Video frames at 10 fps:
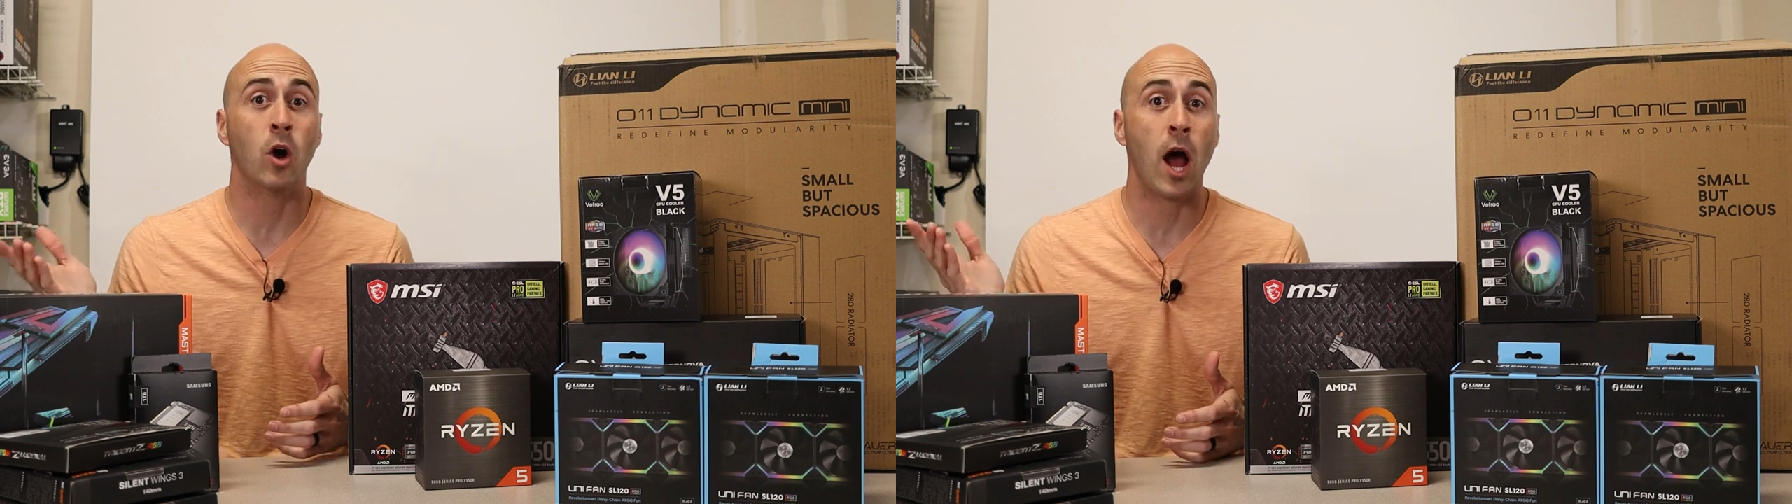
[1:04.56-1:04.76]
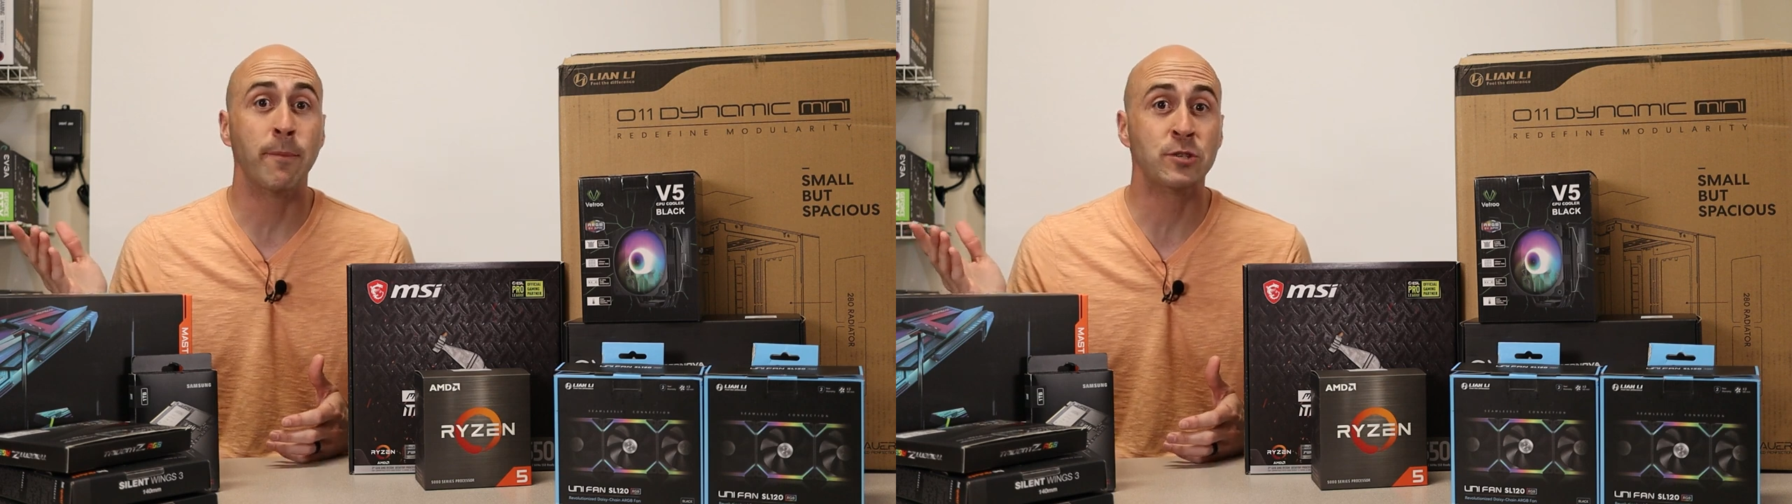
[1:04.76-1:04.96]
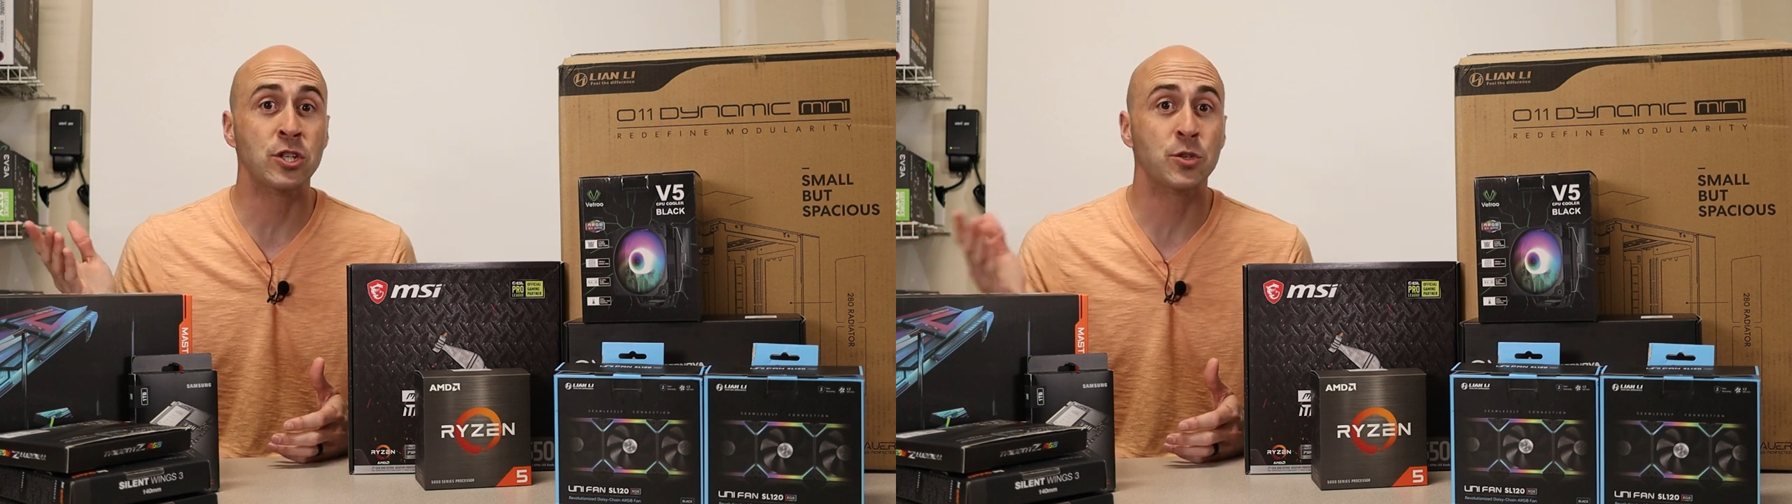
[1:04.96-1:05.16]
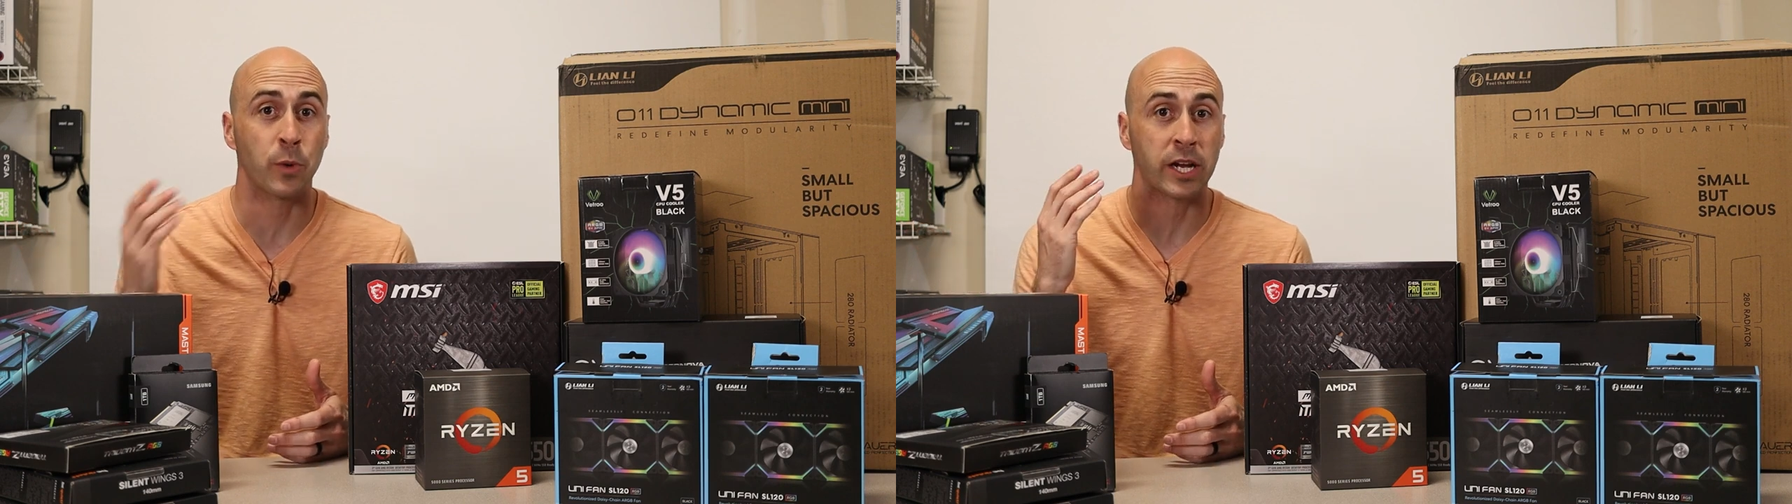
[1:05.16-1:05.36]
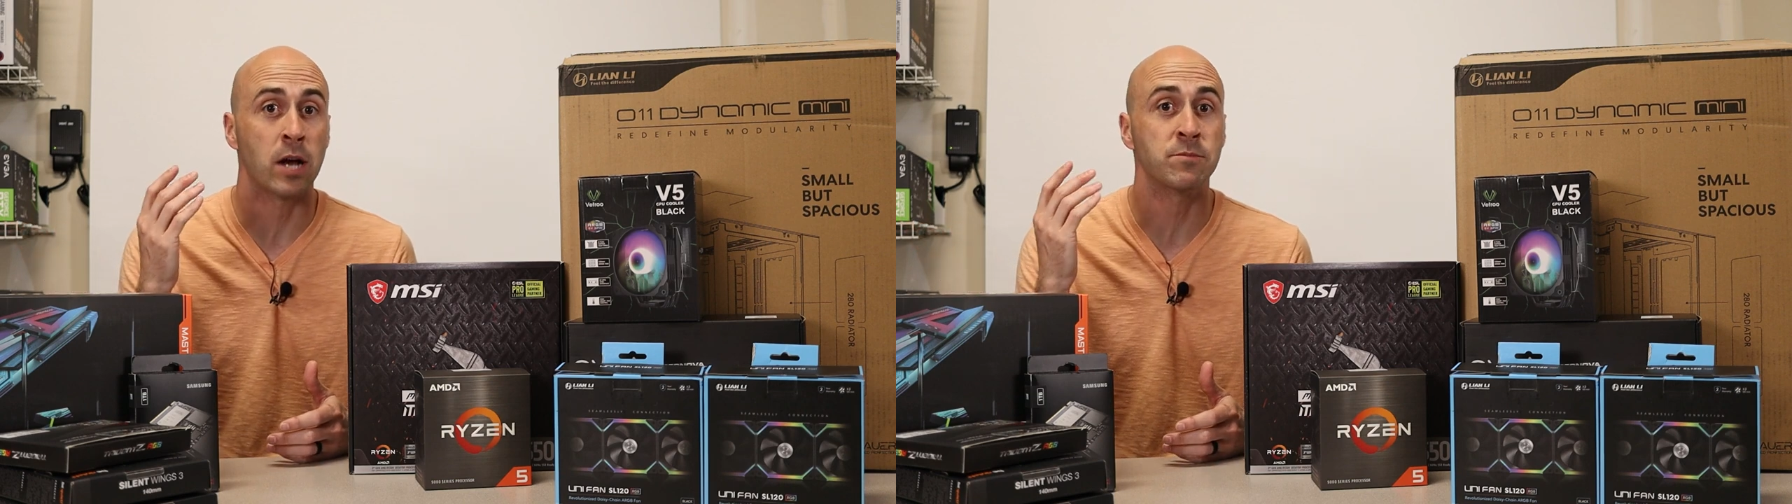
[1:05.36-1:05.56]
more options
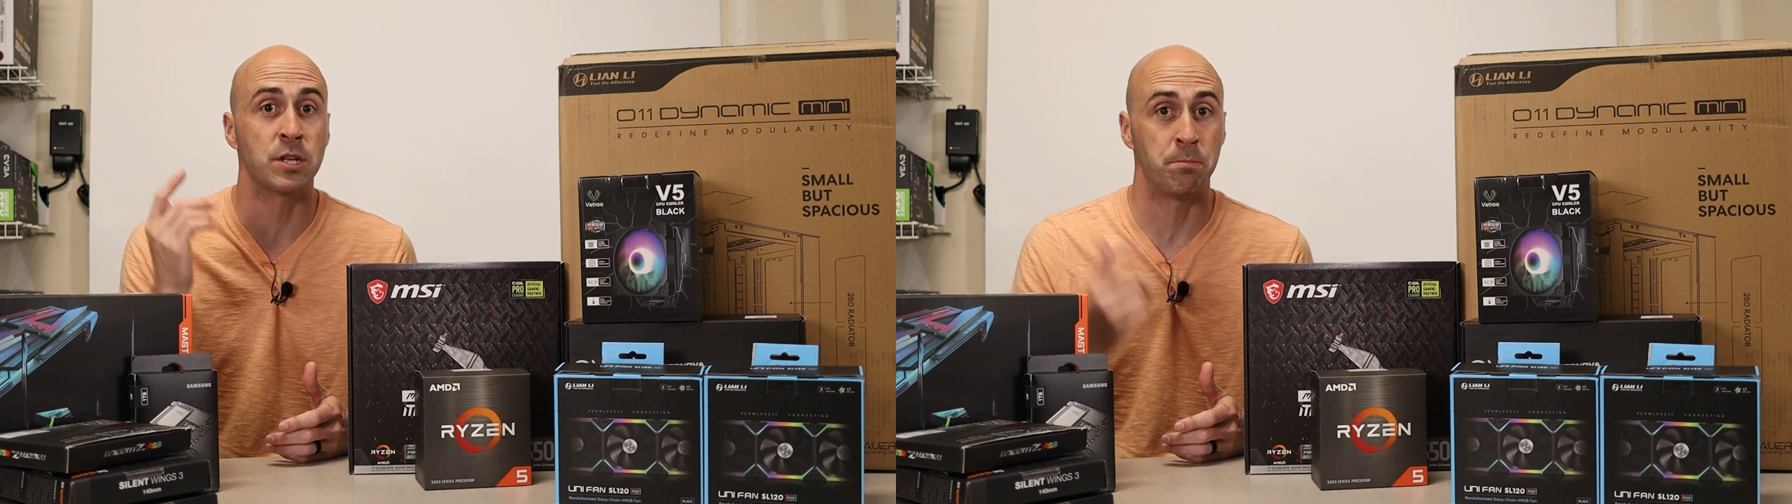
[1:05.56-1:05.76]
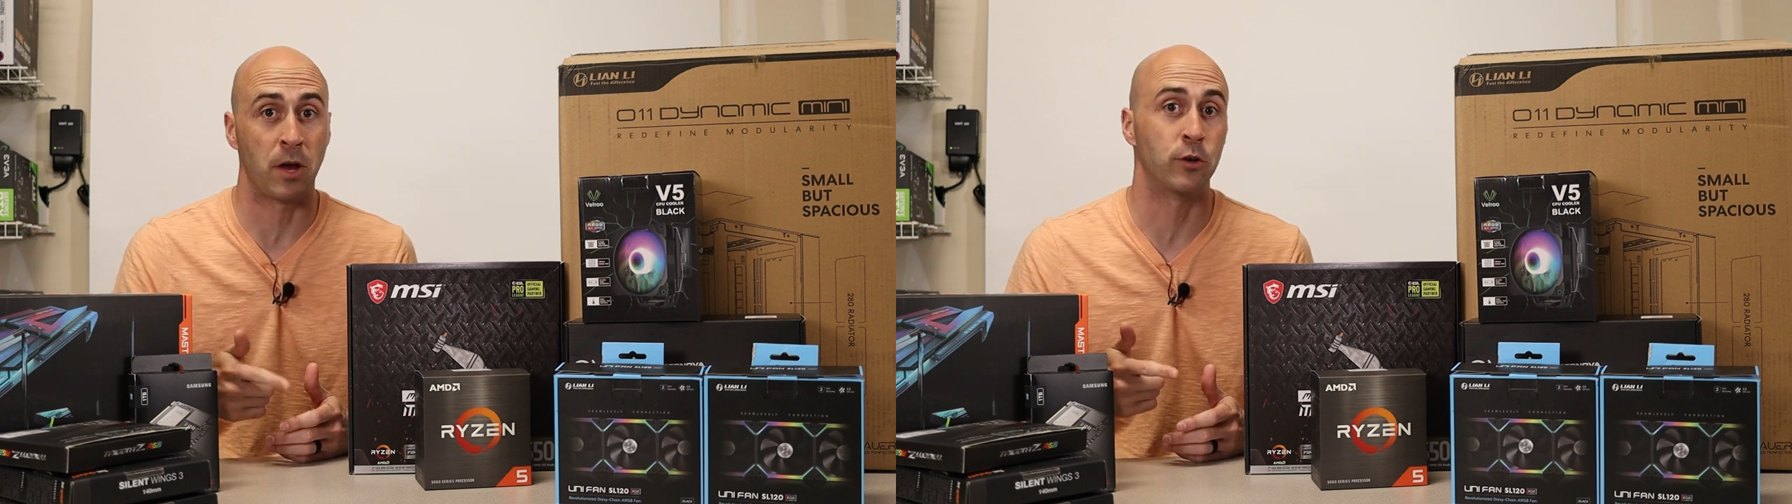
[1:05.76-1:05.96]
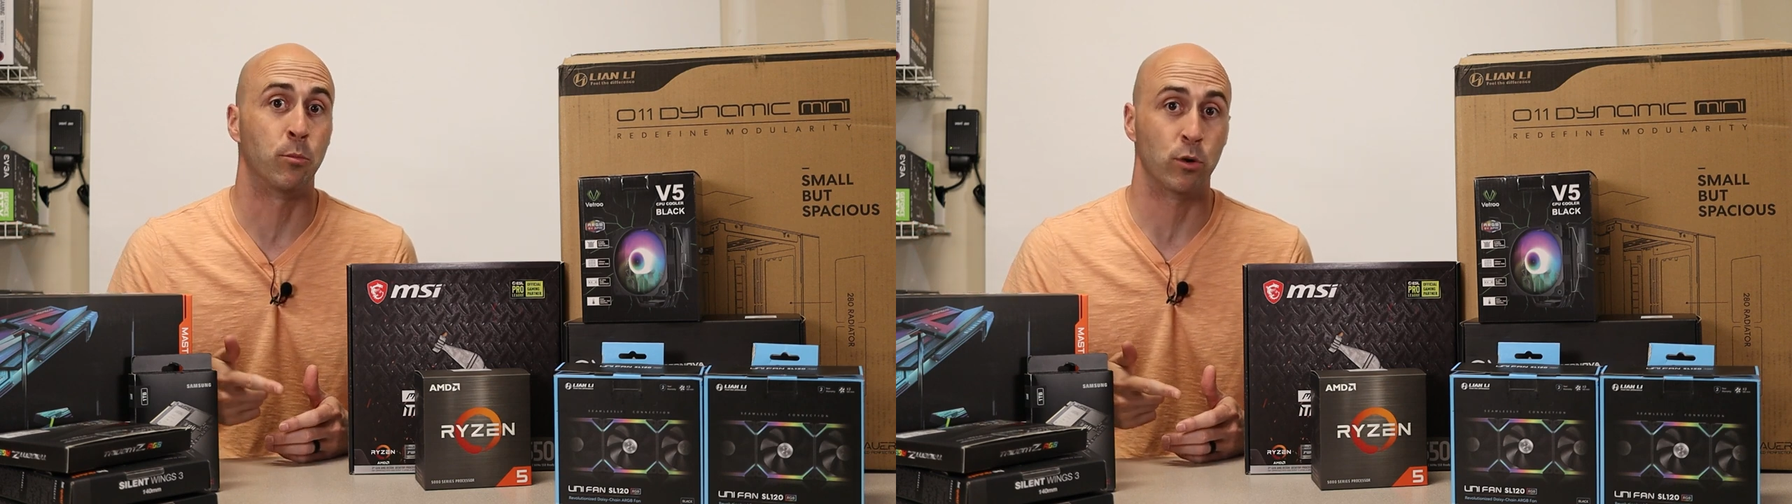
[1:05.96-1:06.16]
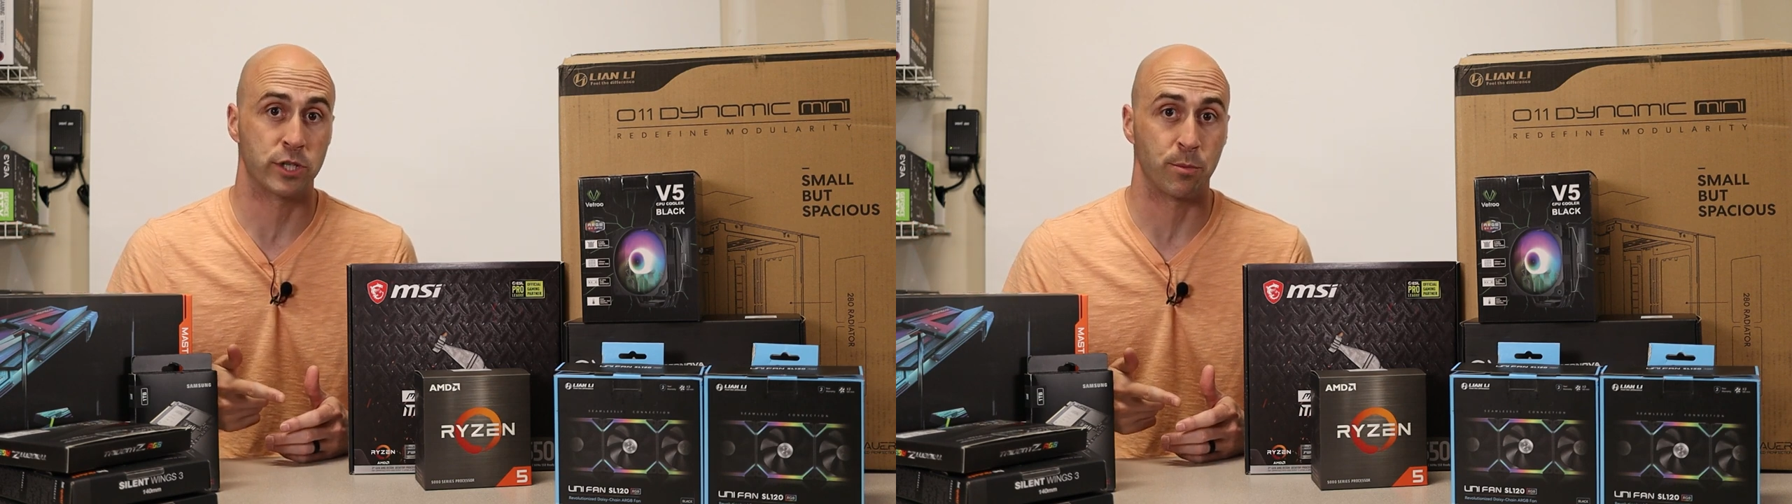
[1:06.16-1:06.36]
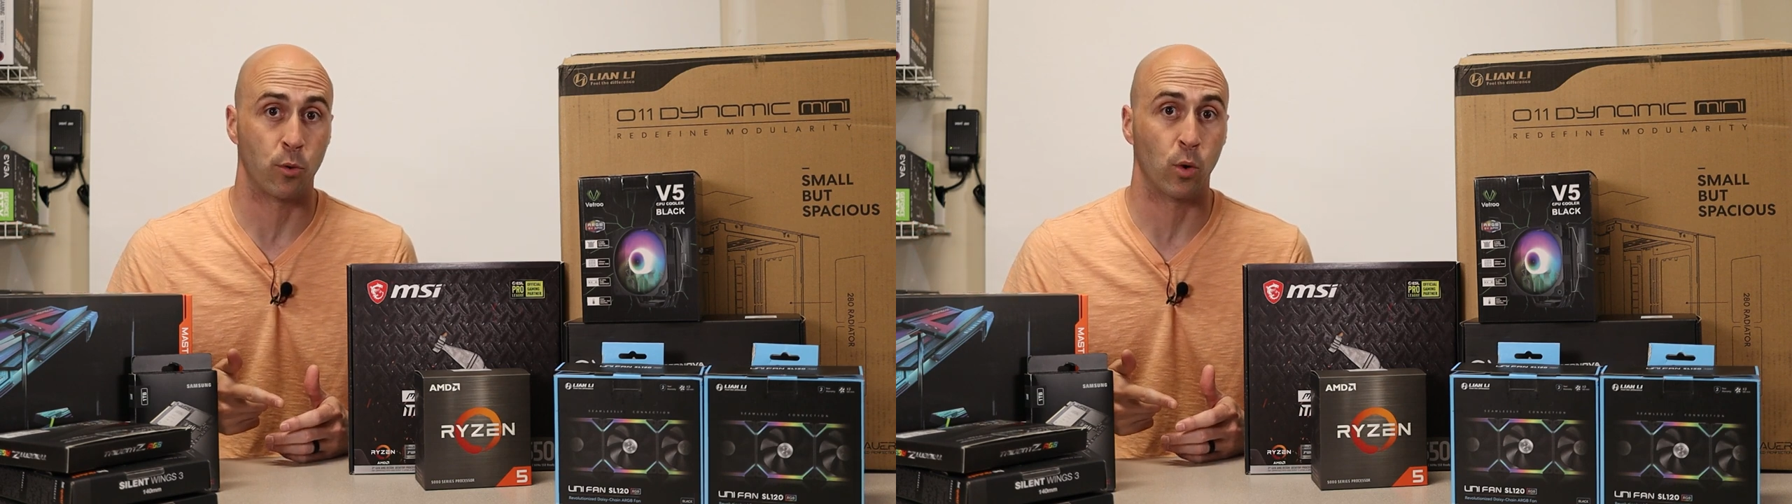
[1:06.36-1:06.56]
when it comes to
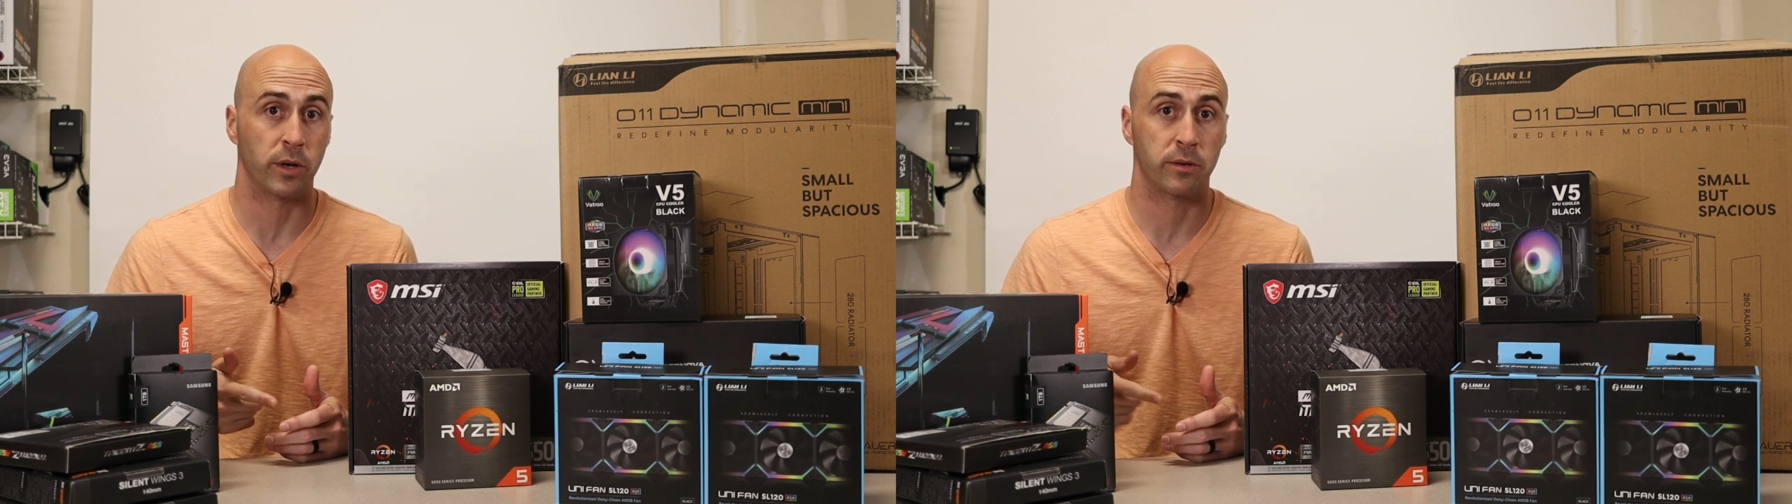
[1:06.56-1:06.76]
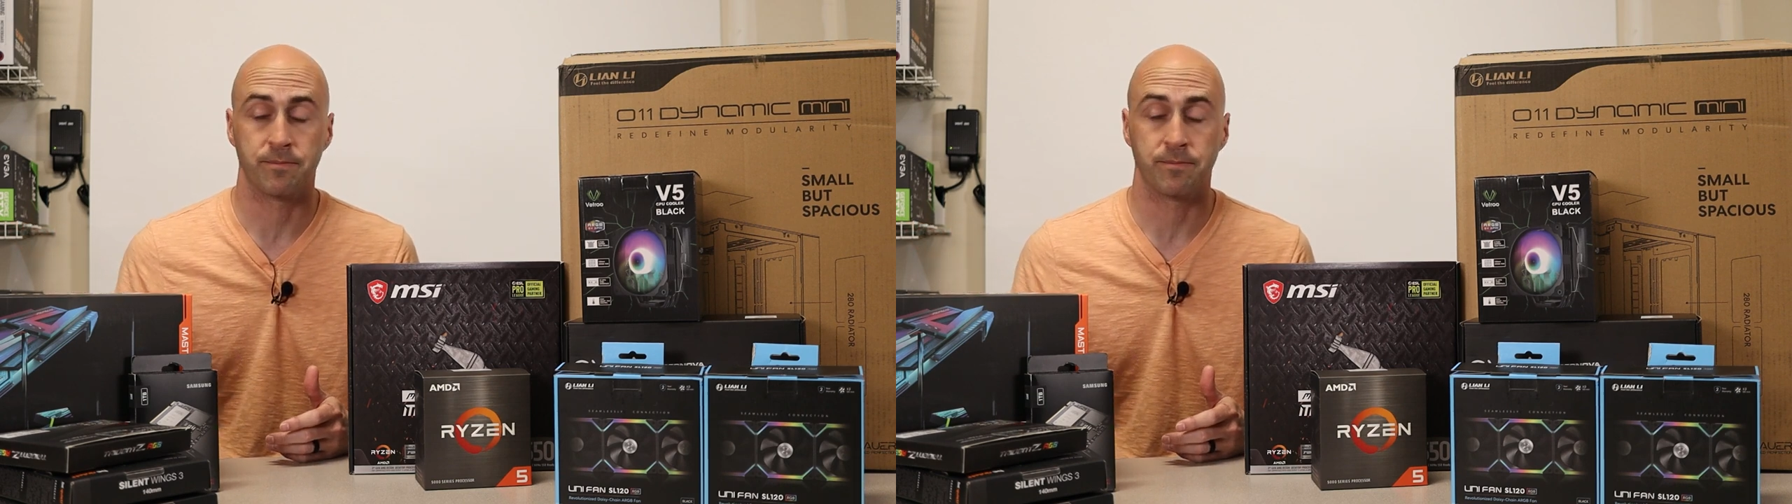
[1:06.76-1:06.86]
motherboard support.